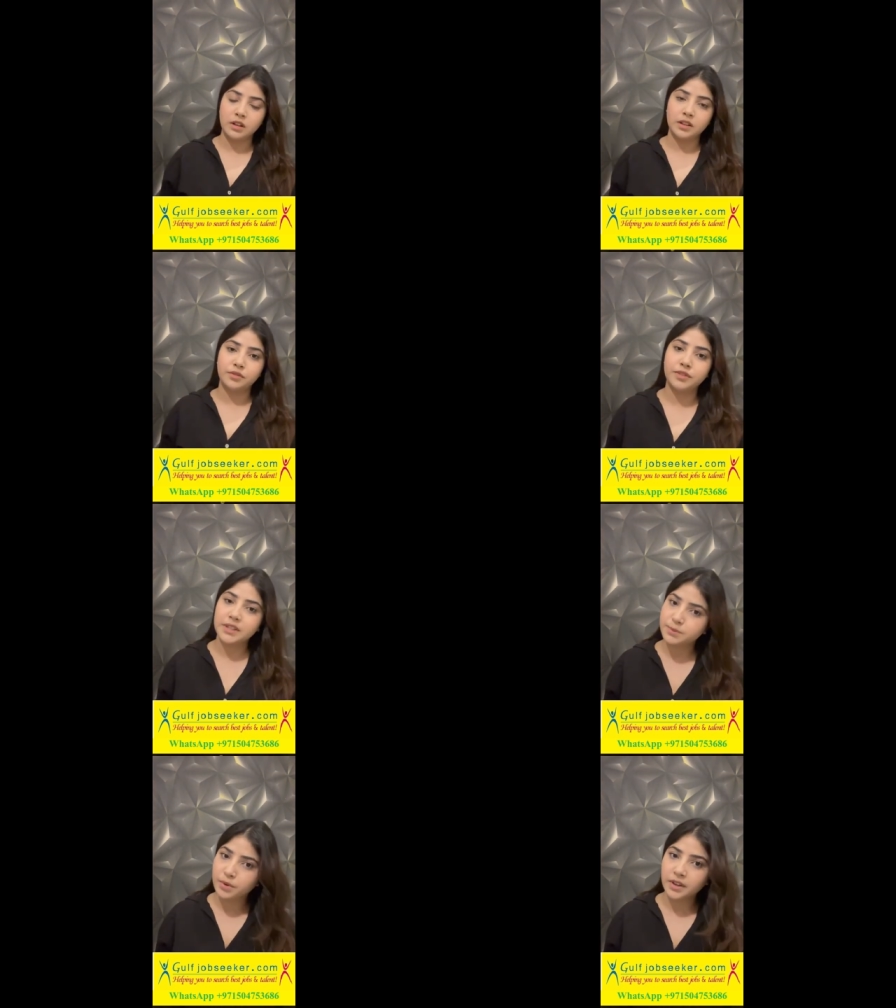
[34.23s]
The
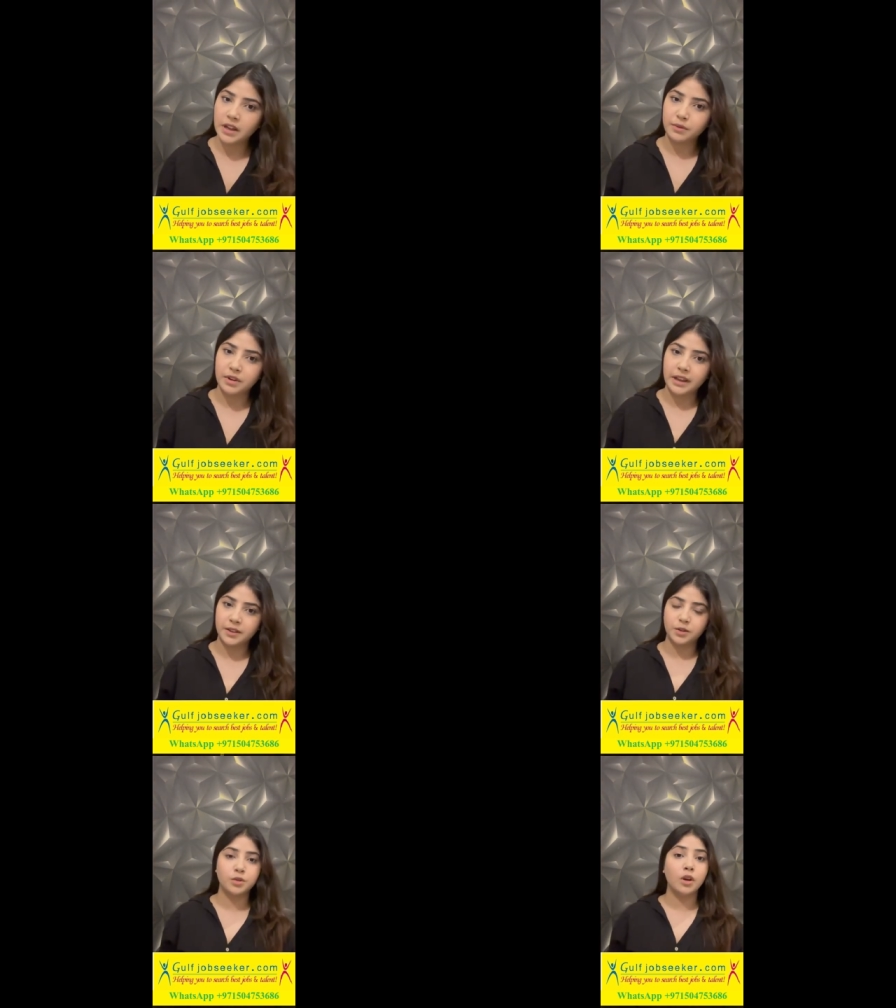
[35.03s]
first point I would like
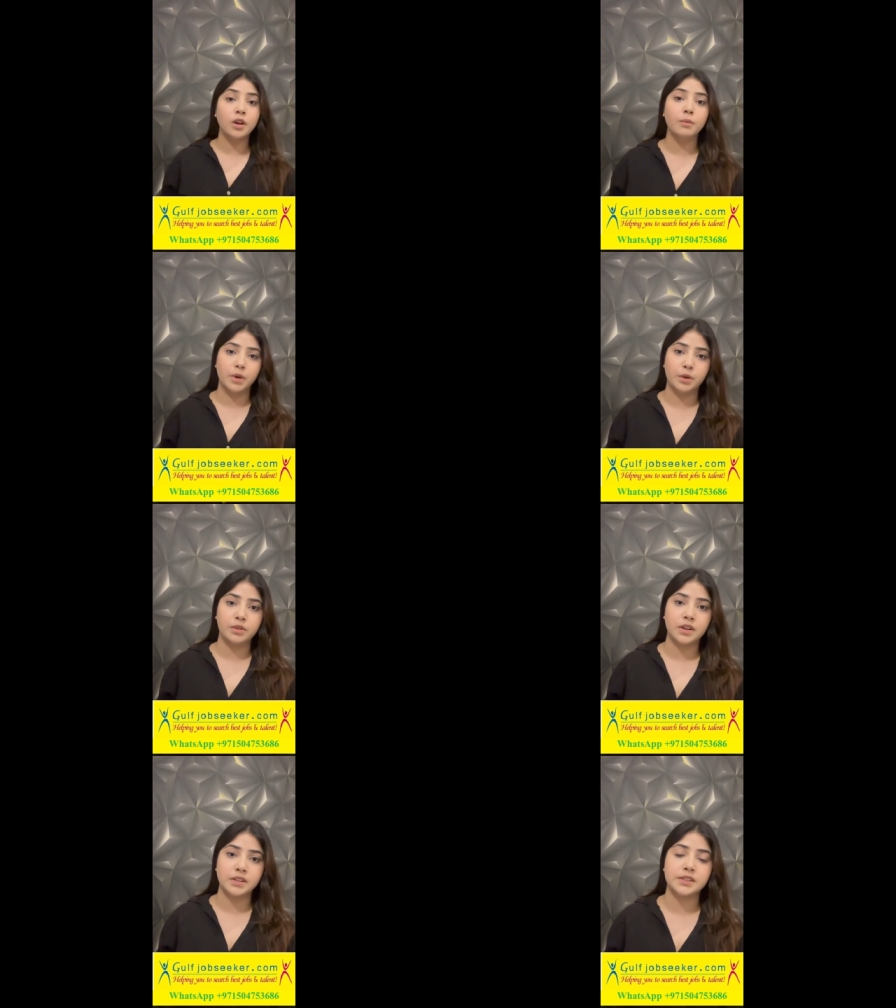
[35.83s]
to talk about
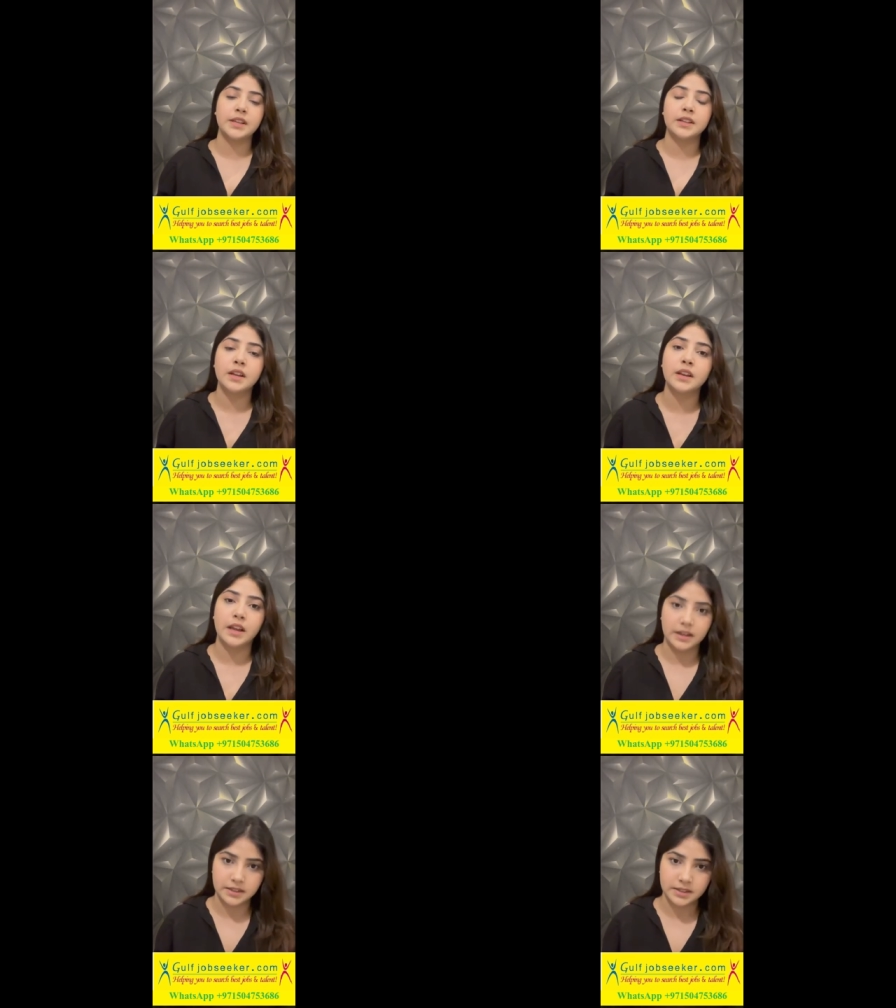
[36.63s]
is data
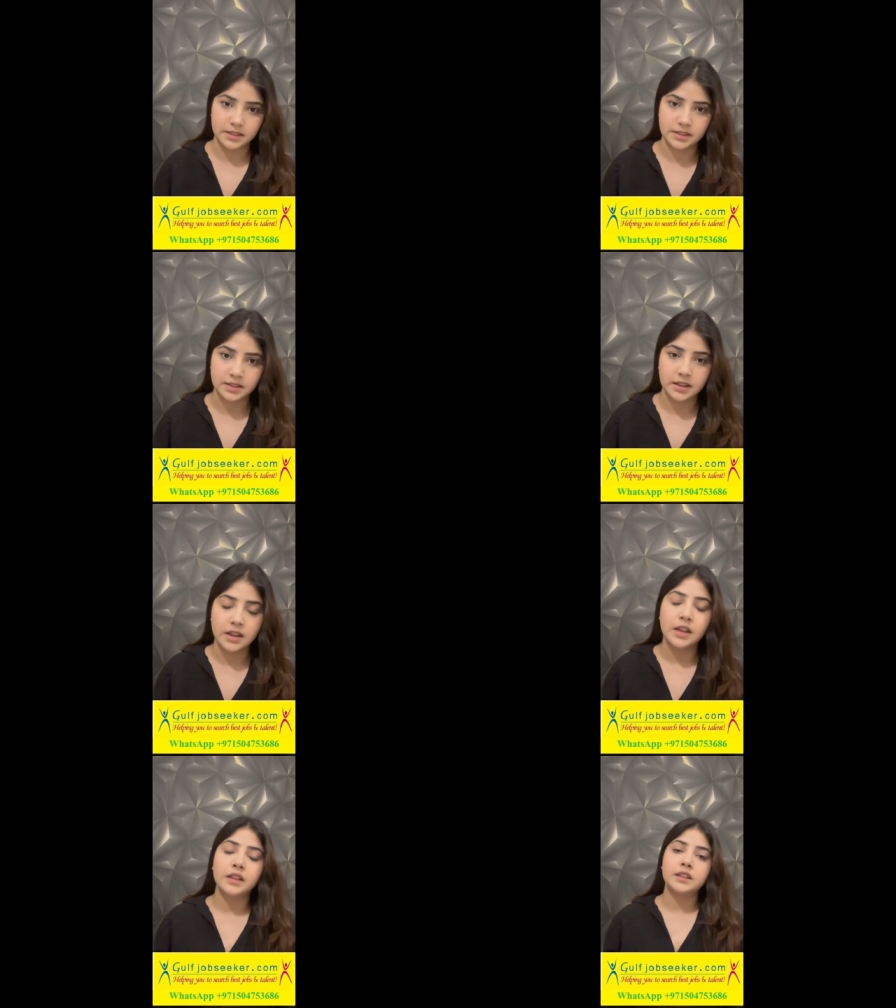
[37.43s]
analysis.
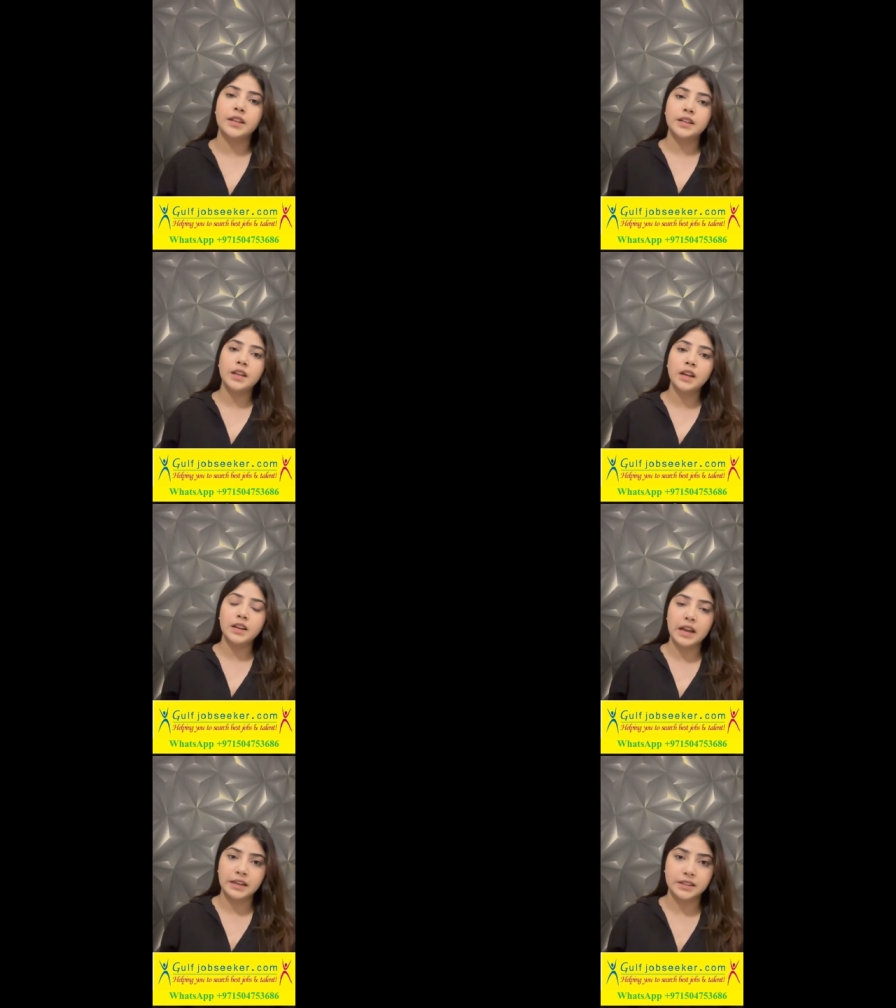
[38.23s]
Data
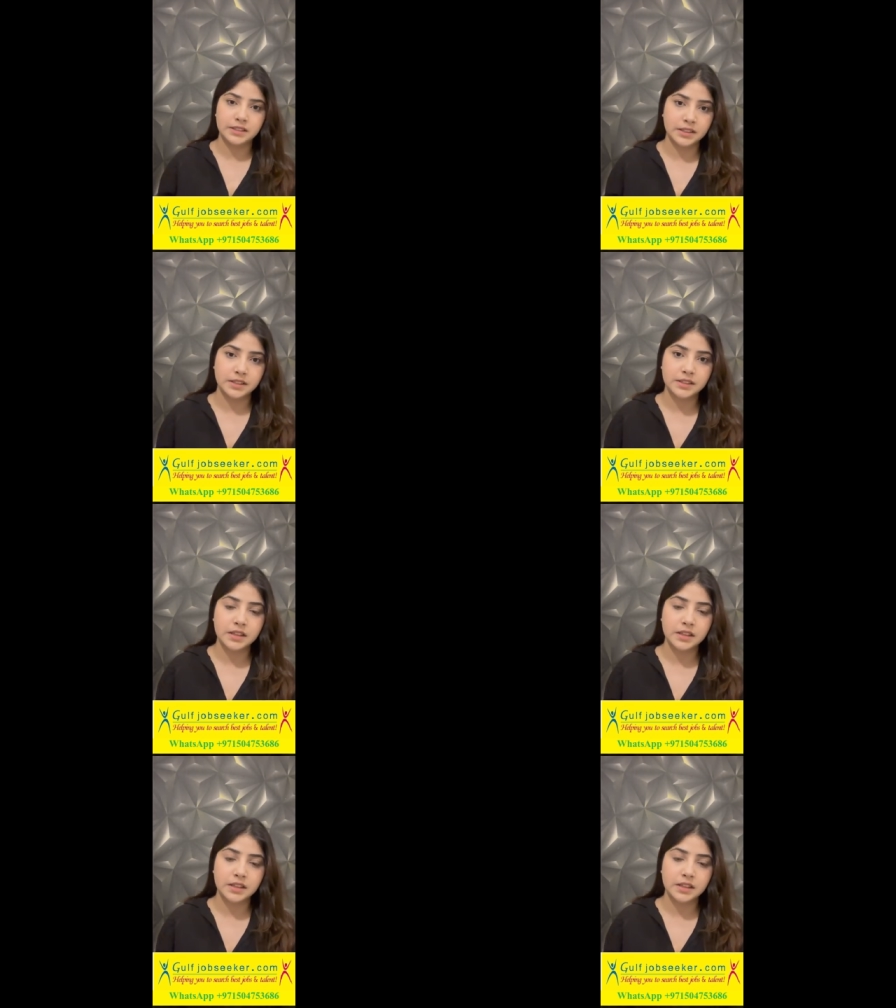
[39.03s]
analysis